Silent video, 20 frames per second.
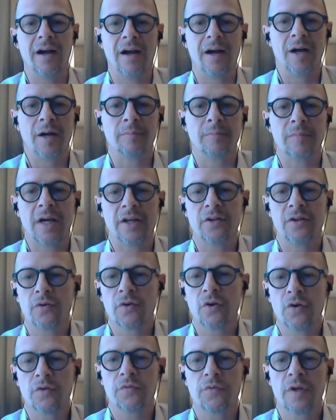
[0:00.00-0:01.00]
I
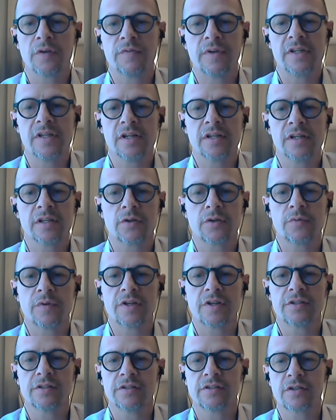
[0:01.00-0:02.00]
don't know if we have any other
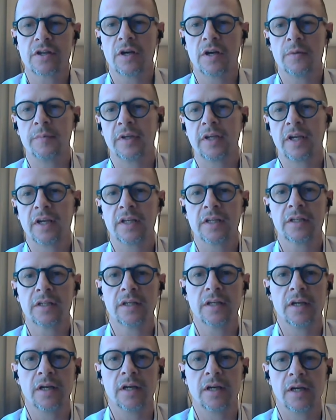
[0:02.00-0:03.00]
questions coming
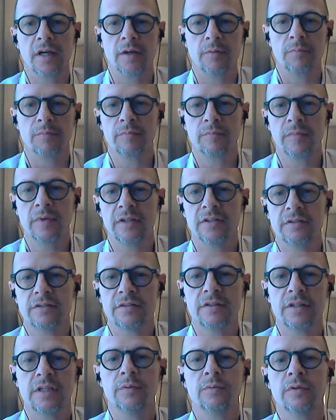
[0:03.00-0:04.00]
in. Let's
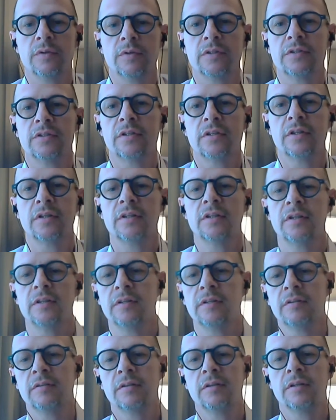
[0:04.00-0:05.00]
see what
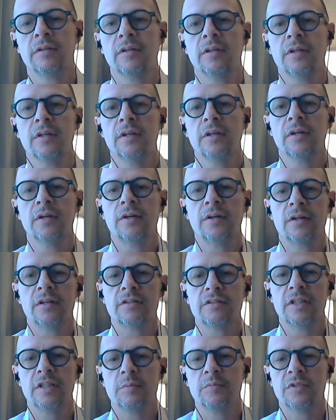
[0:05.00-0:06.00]

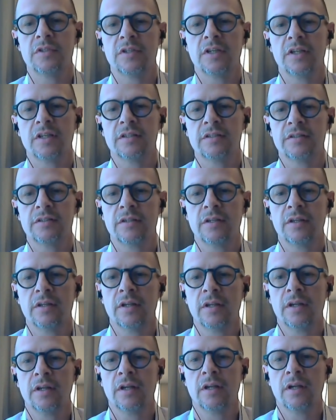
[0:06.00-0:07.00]
our team says.